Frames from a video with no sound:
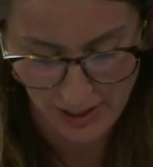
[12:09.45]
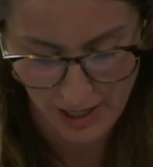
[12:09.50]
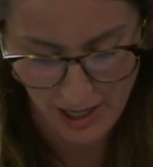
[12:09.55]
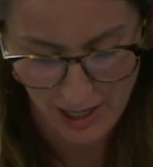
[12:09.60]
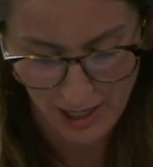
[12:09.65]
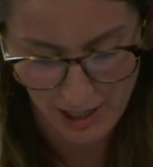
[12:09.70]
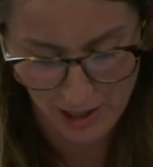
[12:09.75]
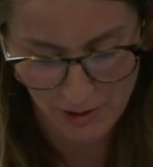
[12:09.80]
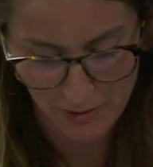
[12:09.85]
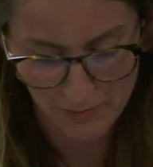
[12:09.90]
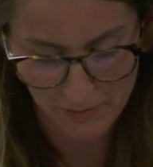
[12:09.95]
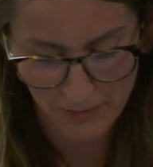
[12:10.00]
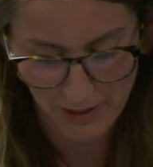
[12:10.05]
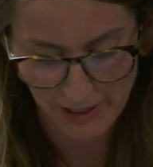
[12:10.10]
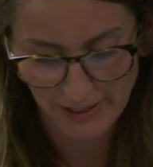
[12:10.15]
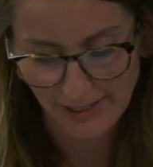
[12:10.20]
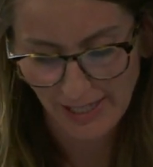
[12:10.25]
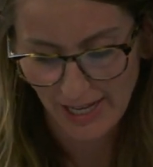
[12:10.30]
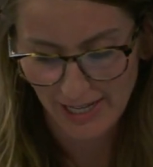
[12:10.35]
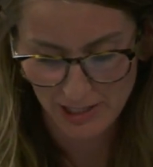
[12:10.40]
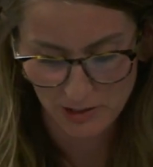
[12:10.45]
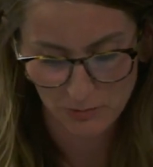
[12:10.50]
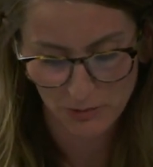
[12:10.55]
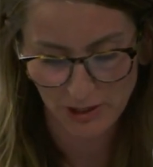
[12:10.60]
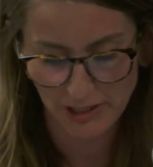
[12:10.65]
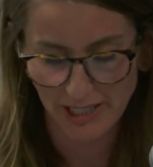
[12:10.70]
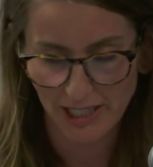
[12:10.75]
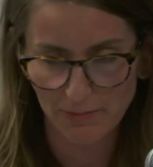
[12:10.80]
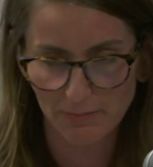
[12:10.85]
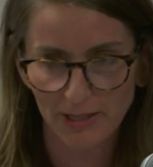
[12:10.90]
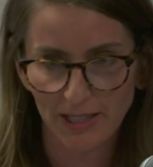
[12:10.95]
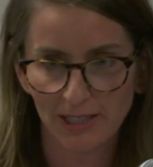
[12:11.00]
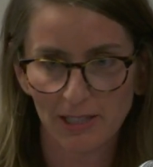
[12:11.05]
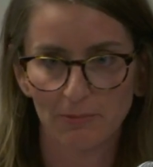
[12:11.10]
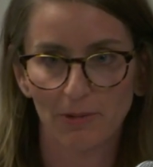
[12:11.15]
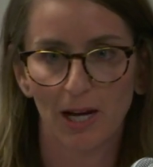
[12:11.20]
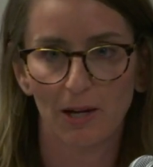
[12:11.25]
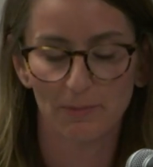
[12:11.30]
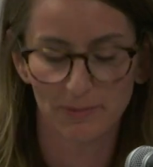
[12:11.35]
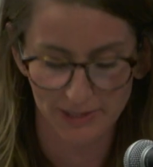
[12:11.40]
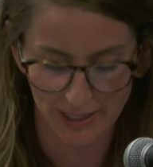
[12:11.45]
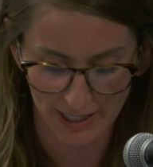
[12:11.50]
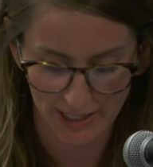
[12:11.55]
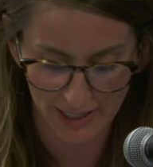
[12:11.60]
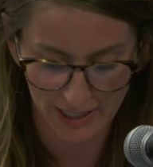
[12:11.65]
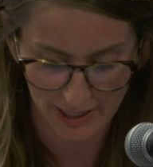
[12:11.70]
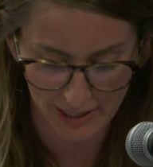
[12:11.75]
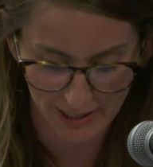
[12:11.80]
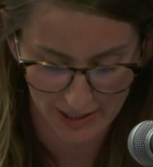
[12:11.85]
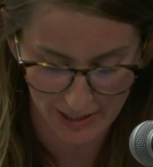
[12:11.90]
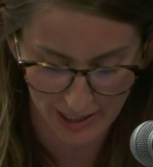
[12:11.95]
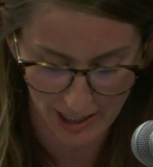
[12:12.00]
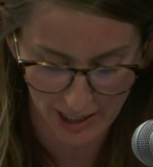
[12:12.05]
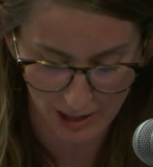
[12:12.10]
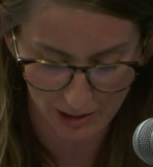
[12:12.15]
again, we're keeping them updated.